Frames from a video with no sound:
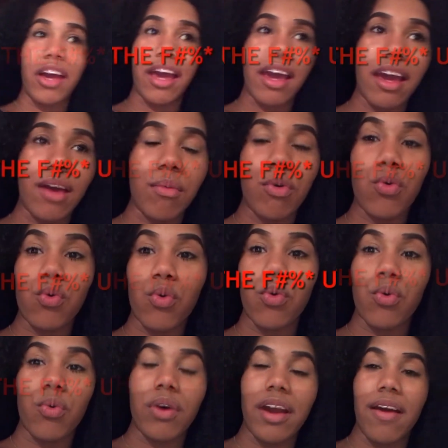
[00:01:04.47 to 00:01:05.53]
Okay,
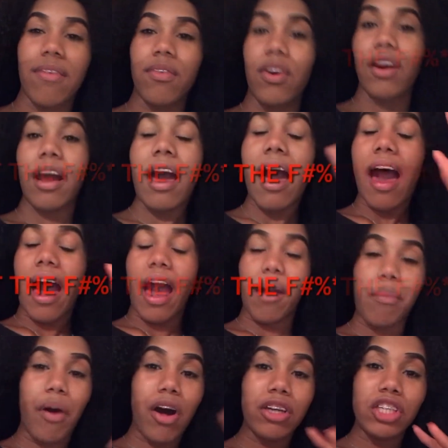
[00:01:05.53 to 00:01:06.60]
cool, whatever. I
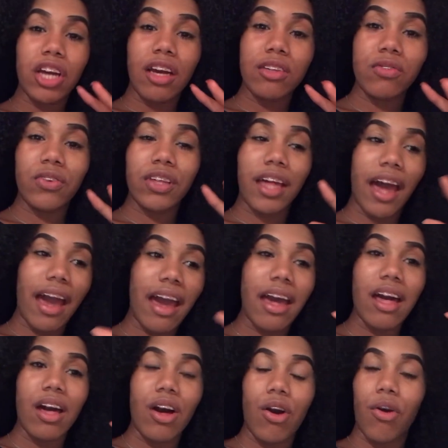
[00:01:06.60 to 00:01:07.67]
apologize for that
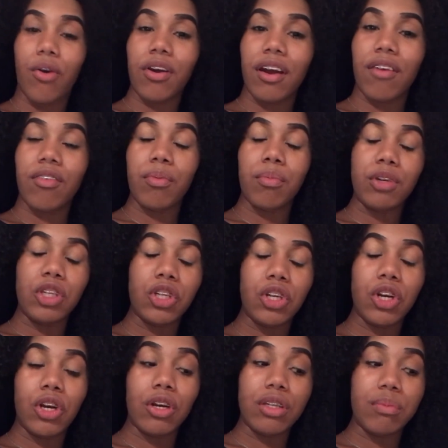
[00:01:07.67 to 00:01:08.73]
or whatever. But your
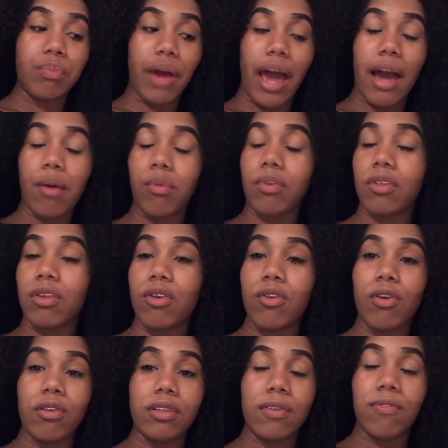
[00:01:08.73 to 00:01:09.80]
girl's back with,
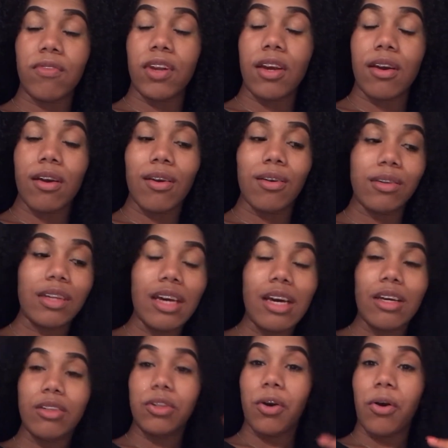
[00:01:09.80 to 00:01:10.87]
some videos.
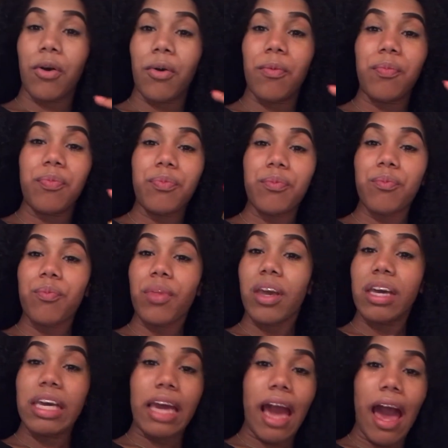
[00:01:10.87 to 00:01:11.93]
So
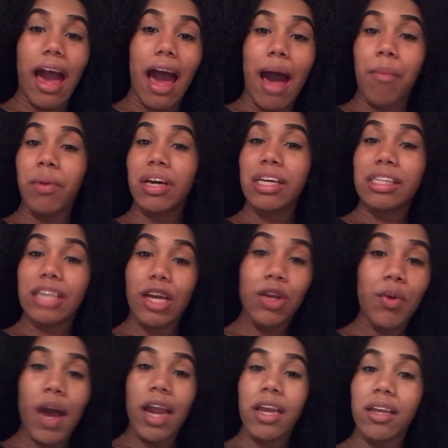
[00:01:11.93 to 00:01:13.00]
yeah, I'm gonna
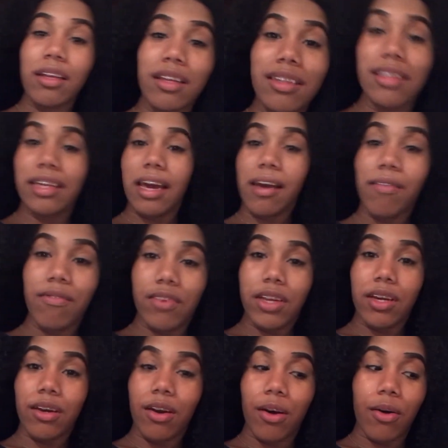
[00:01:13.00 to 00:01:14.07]
continue editing this damn
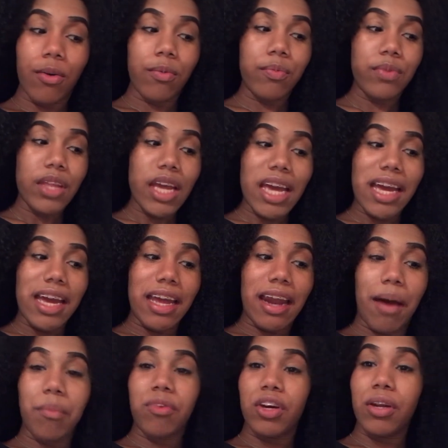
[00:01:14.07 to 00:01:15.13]
video, and
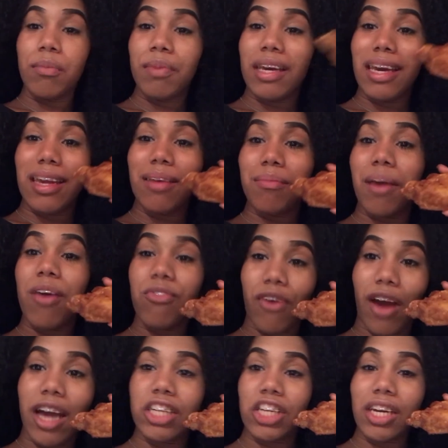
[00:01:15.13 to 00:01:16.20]
I'm gonna be eating my
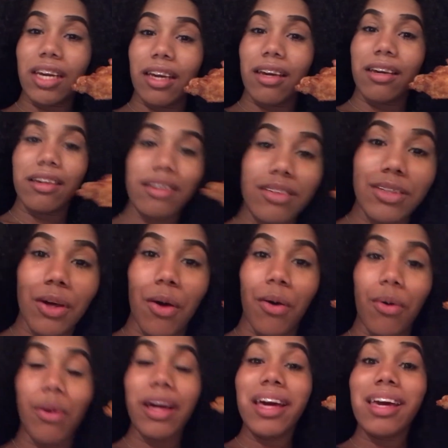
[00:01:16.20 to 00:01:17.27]
fried chicken.
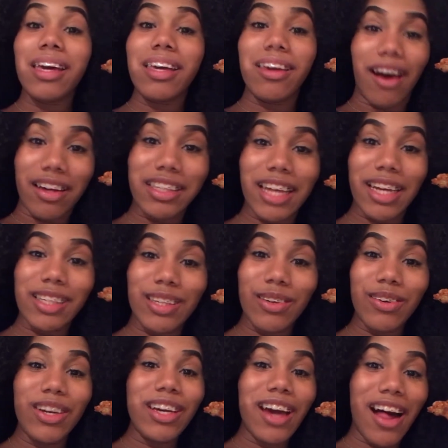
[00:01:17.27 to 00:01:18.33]
So y'all stay
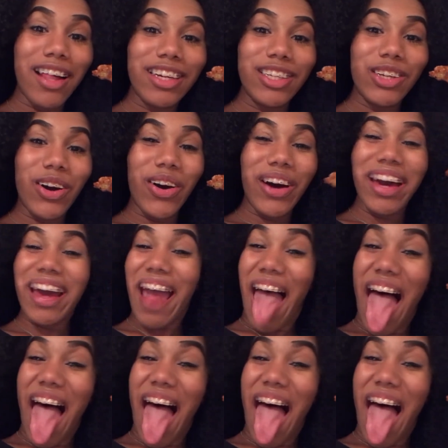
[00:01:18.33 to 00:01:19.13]
tuned and y'all enjoy.